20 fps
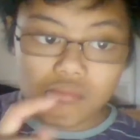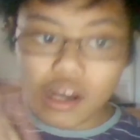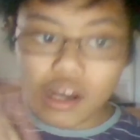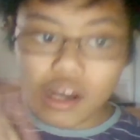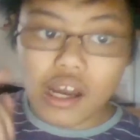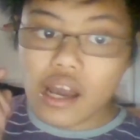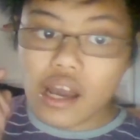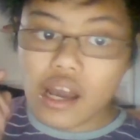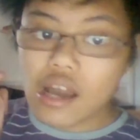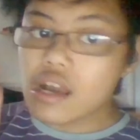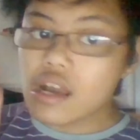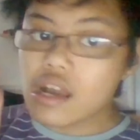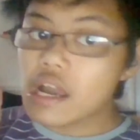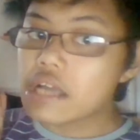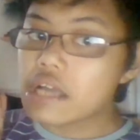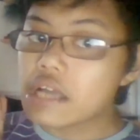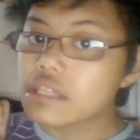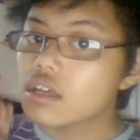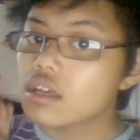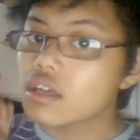
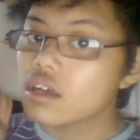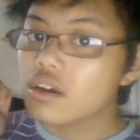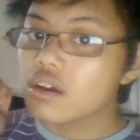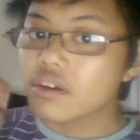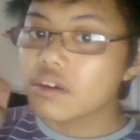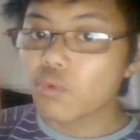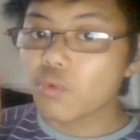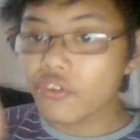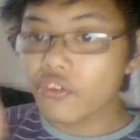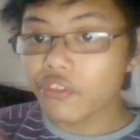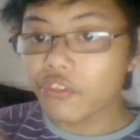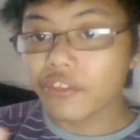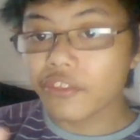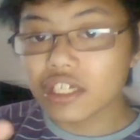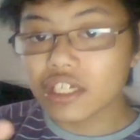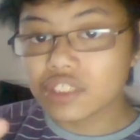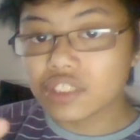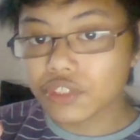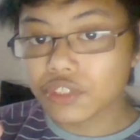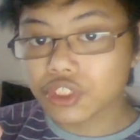and one
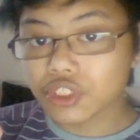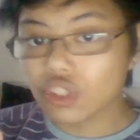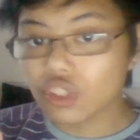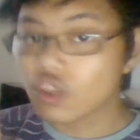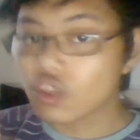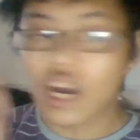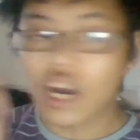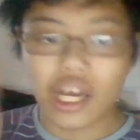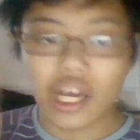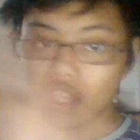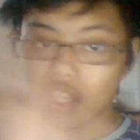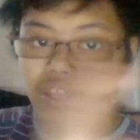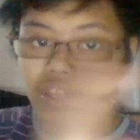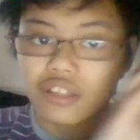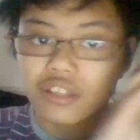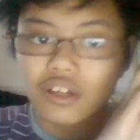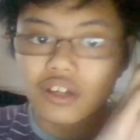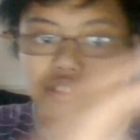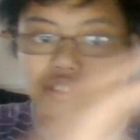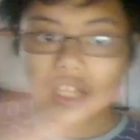thing's for sure, I
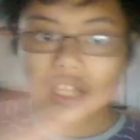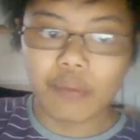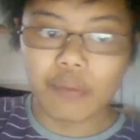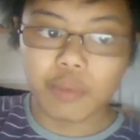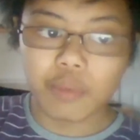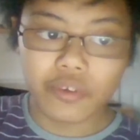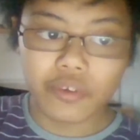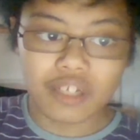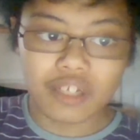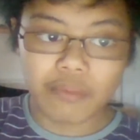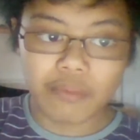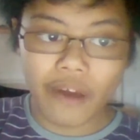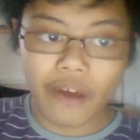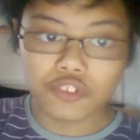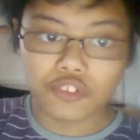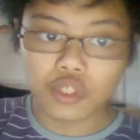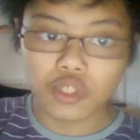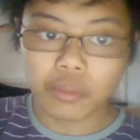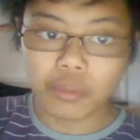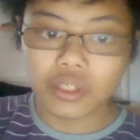cannot help you with your
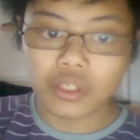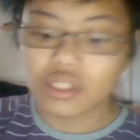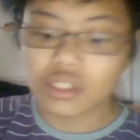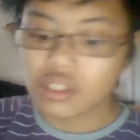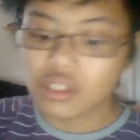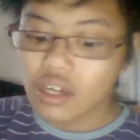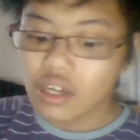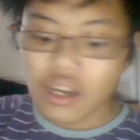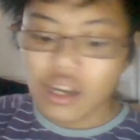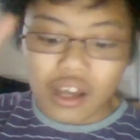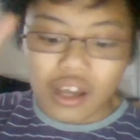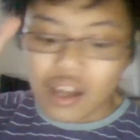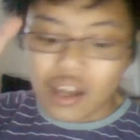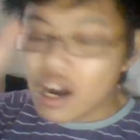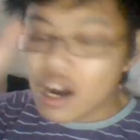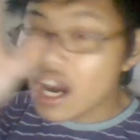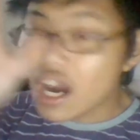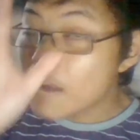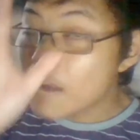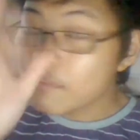maths homework.
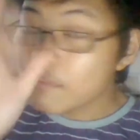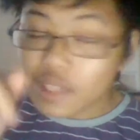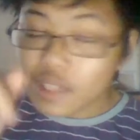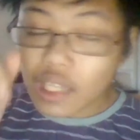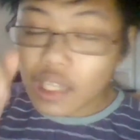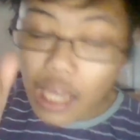I am